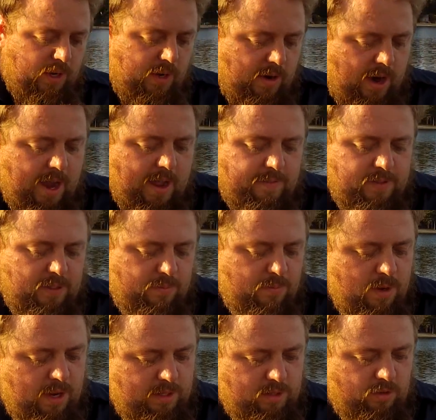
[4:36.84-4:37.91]
here. I have
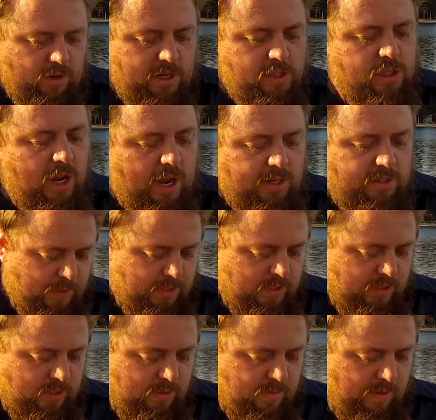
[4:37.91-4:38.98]
some screenshots. This
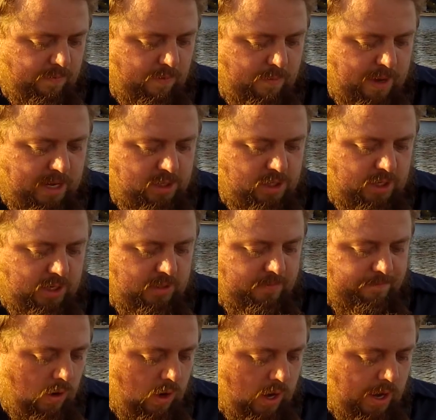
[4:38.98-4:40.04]
is some information
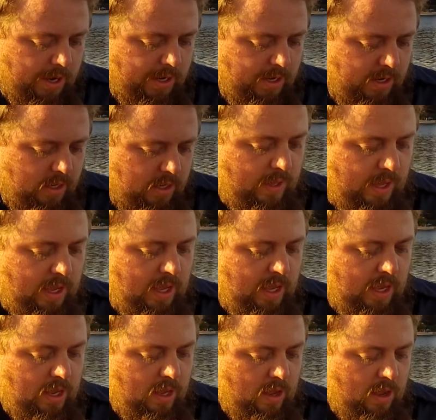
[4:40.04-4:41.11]
on
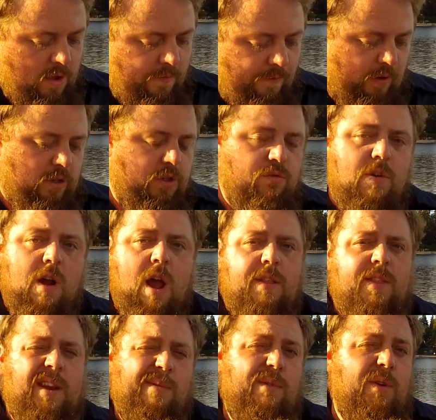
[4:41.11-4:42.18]
the first rod
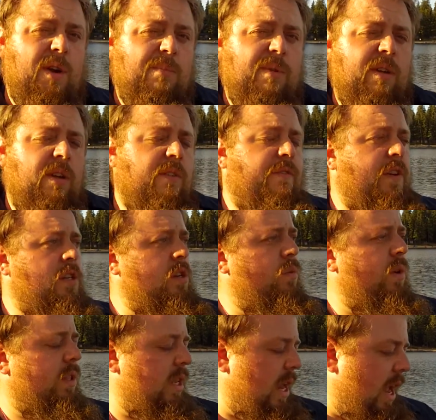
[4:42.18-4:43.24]
that I'm going to be fishing
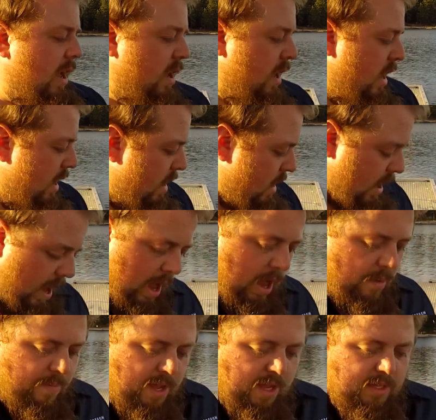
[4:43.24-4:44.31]
with today.
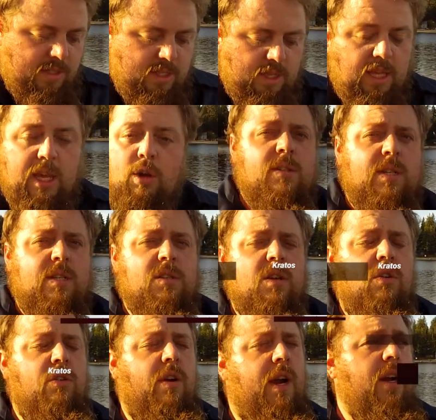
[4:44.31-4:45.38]
Is the
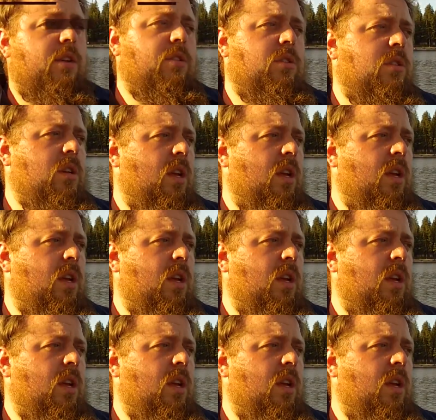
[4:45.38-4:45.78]
Sixgill Kratos.